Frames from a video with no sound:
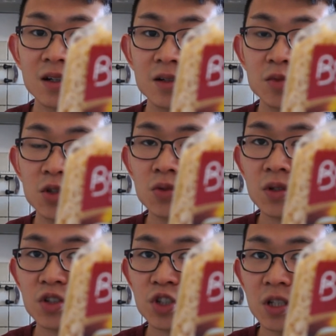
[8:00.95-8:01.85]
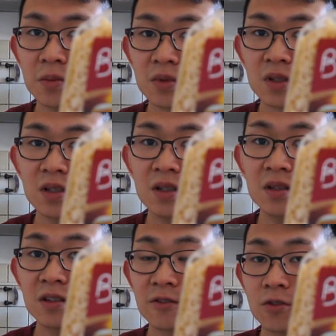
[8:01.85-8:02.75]
the noodle is shaped
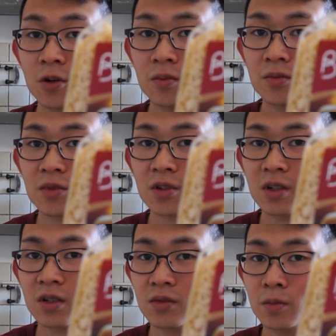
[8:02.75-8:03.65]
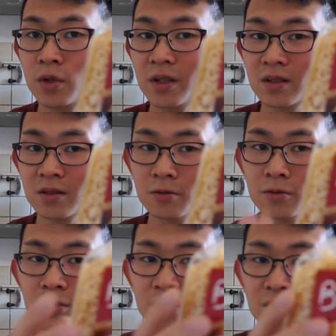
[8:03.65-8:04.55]
in the form of a pretzel,
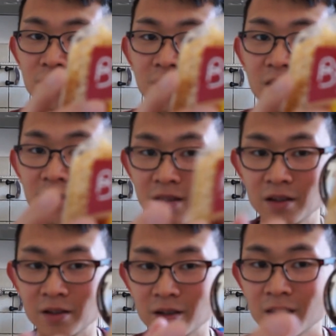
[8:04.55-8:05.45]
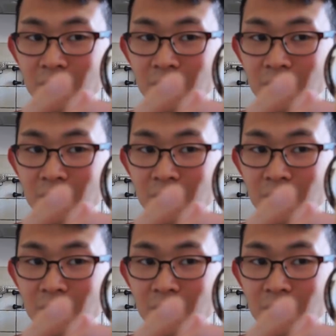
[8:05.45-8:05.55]
which I think